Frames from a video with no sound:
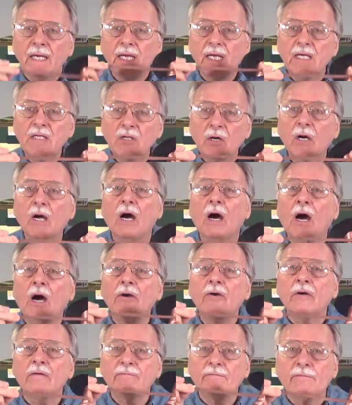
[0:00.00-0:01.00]
He took a
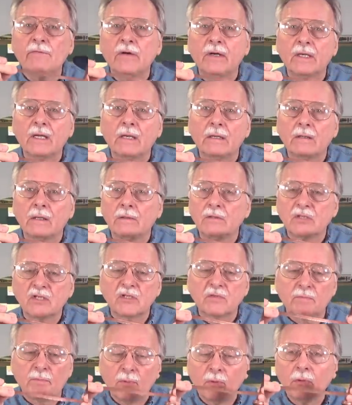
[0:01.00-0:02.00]
hundred foot
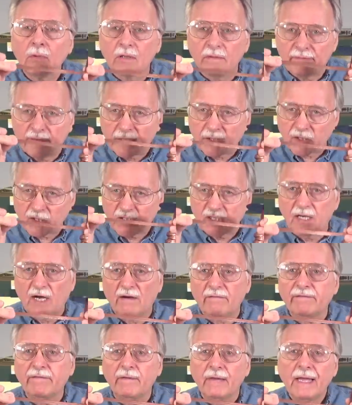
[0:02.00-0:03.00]
spool of this
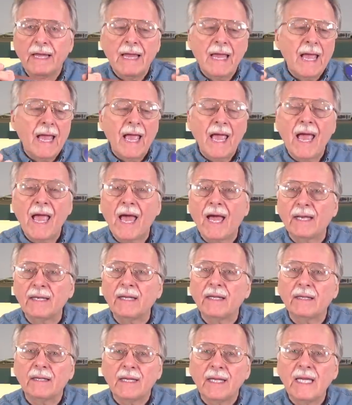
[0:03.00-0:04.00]
stuff
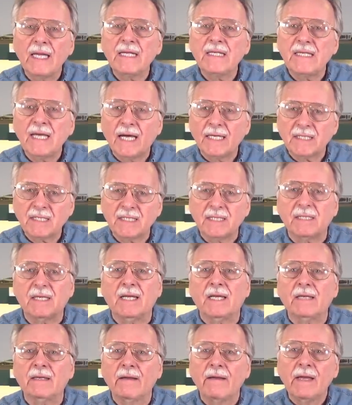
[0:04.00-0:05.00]
and he tested
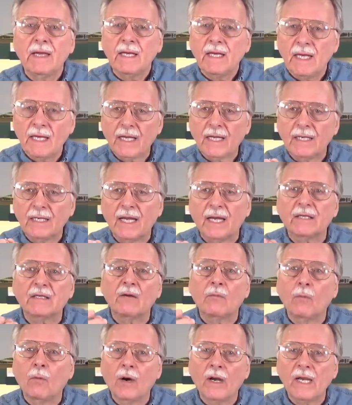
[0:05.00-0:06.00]
it. He
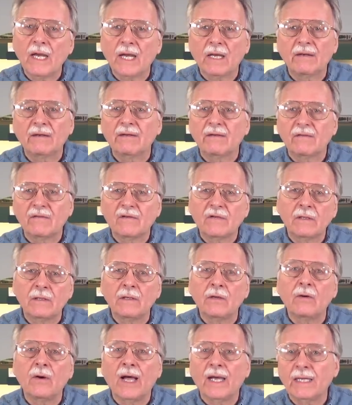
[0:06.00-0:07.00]
connected one end
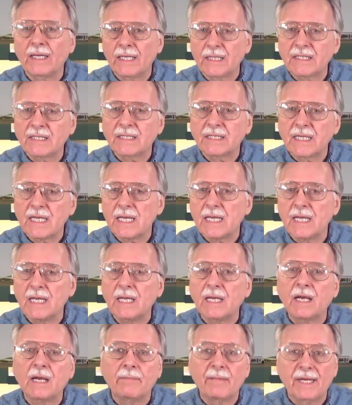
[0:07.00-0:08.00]
to an N C
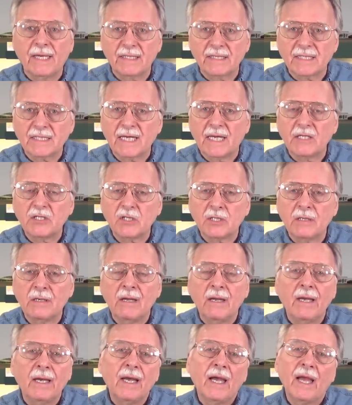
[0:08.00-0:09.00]
E command station
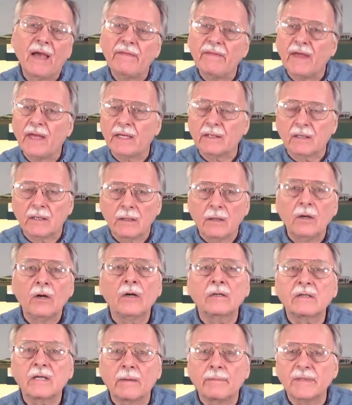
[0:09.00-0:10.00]
and then
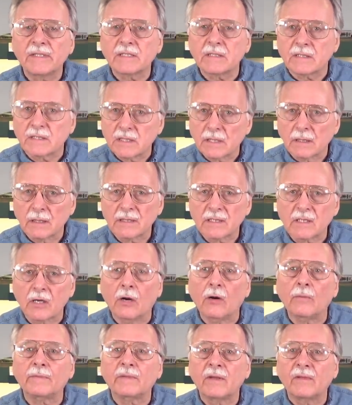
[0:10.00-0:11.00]
hooked up his
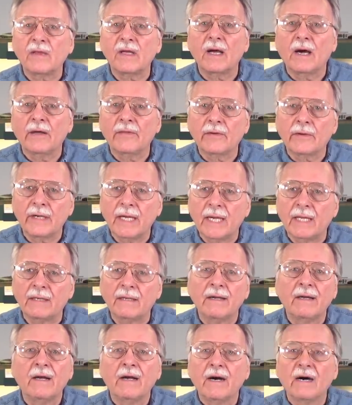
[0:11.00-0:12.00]
oscilloscope to the other
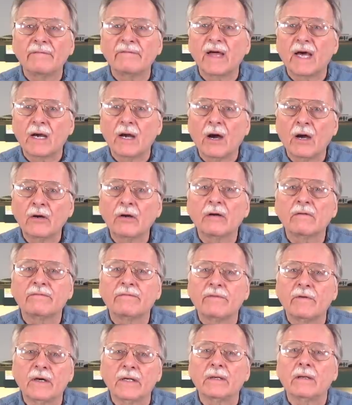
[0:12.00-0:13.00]
end of that hundred
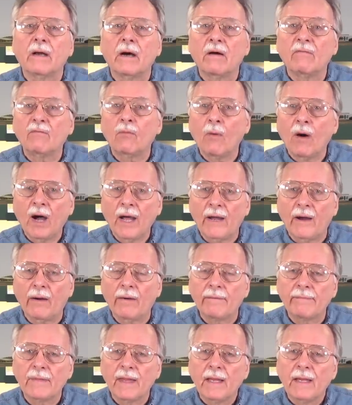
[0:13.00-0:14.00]
foot of wire.